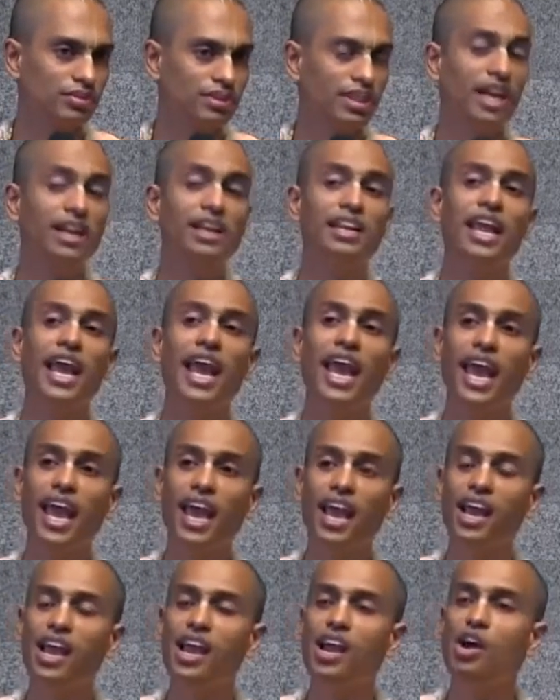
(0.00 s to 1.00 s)
That
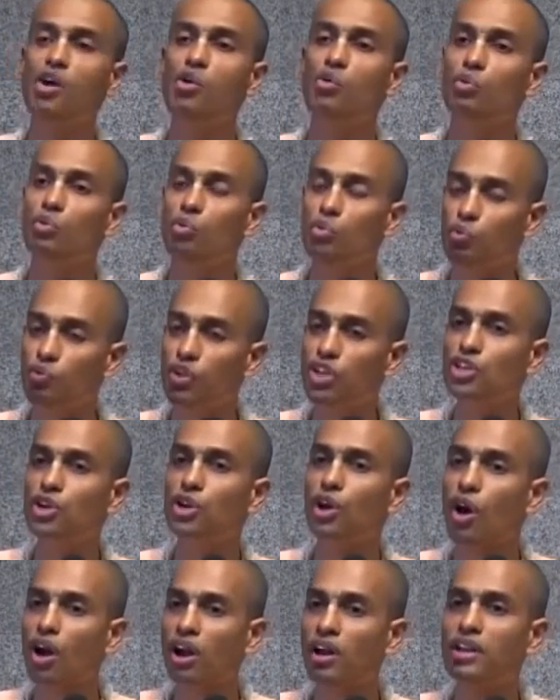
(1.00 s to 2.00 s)
day, we
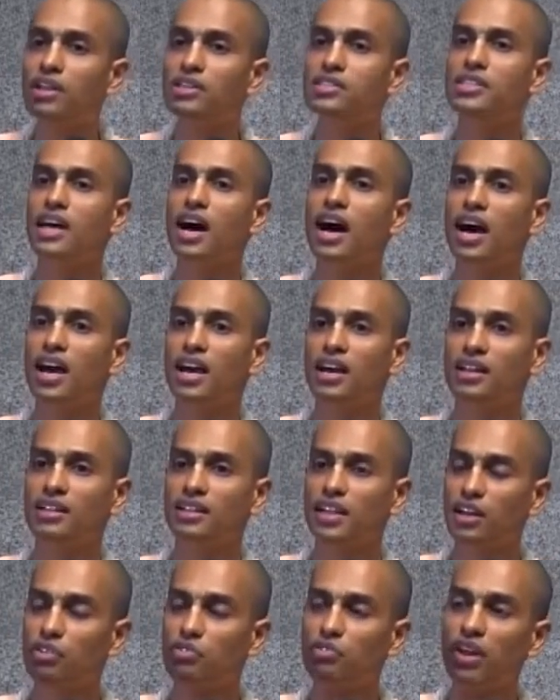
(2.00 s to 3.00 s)
should all desire
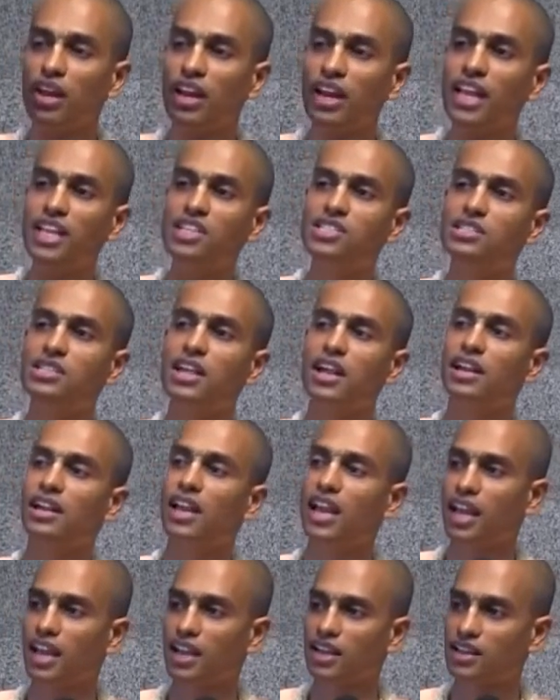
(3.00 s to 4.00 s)
that we reach that
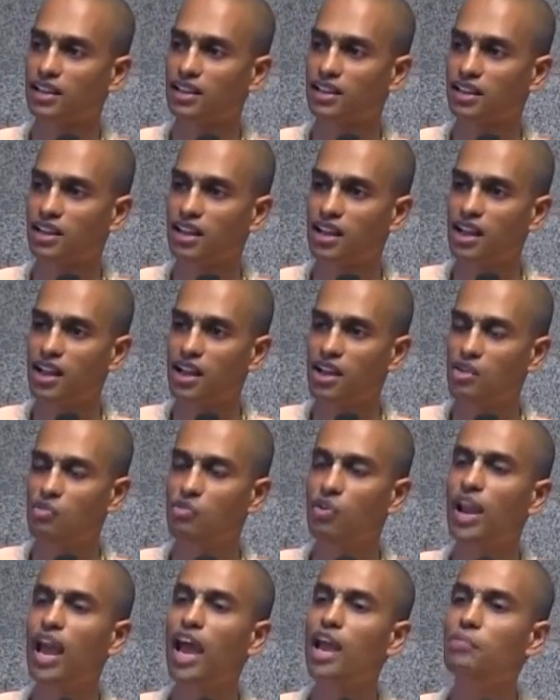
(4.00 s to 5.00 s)
day.
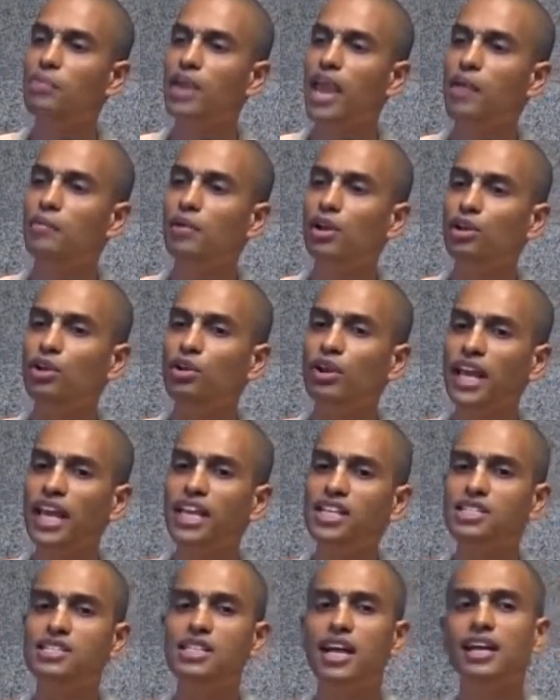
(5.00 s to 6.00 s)
Will I be able to
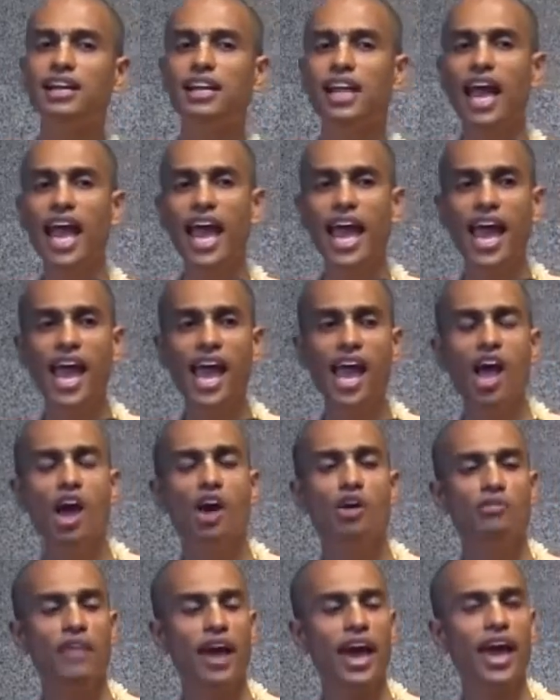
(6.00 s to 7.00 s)
reach that
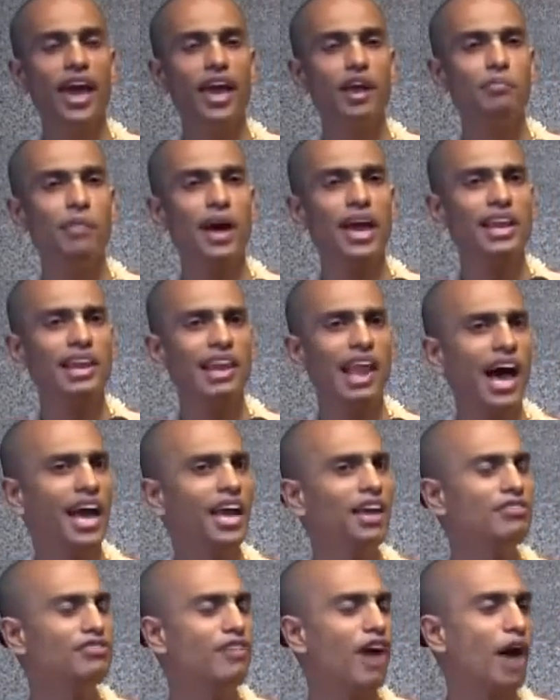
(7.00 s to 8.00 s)
day where my
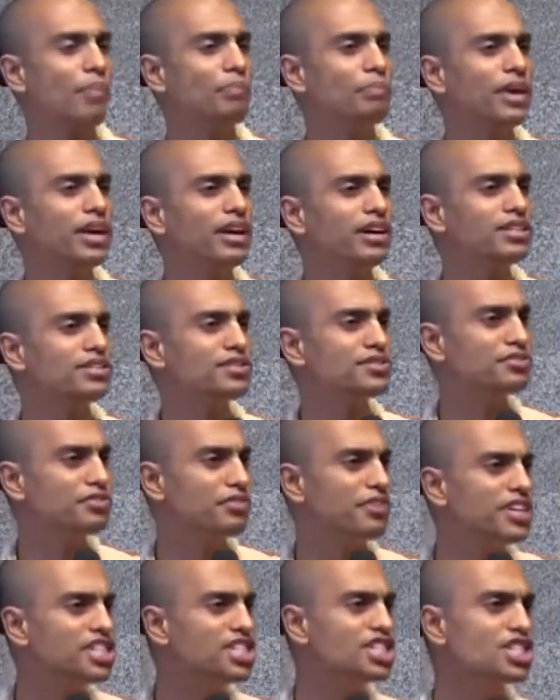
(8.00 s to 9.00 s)
life appears
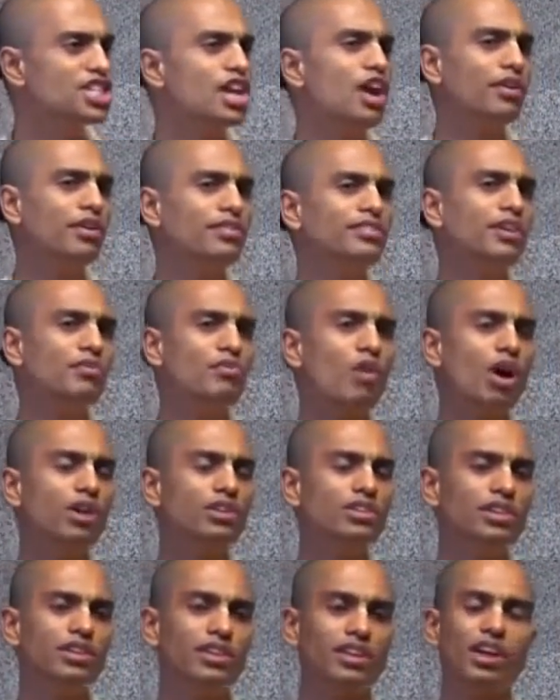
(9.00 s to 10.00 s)
fish out of the
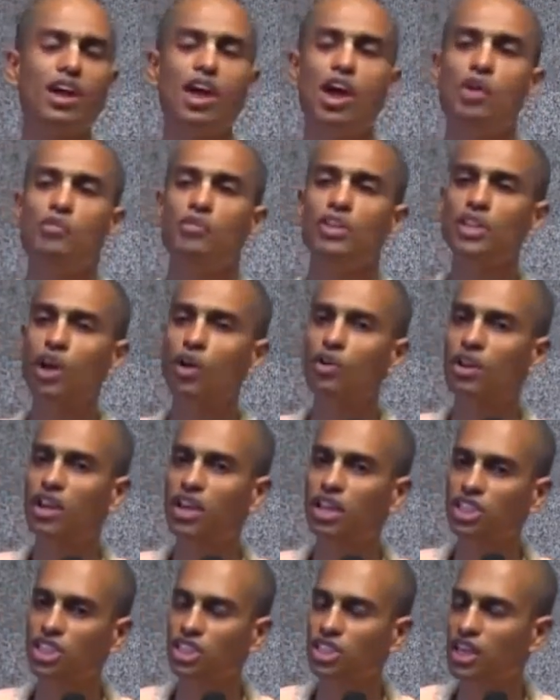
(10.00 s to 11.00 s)
water without
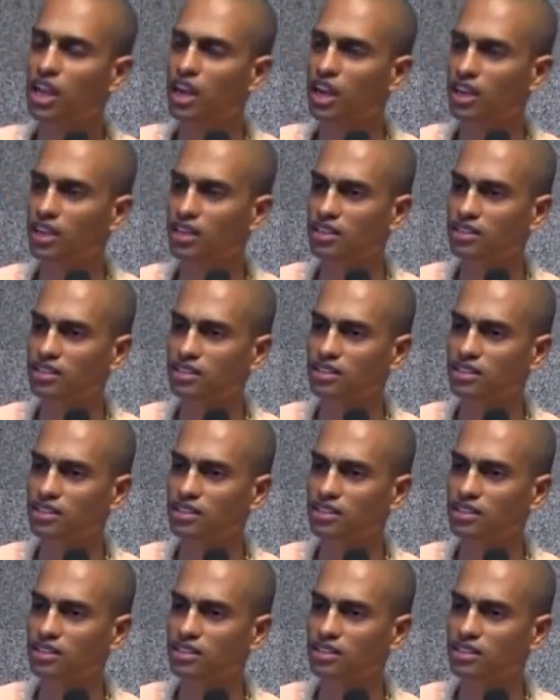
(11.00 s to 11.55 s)
Krishna?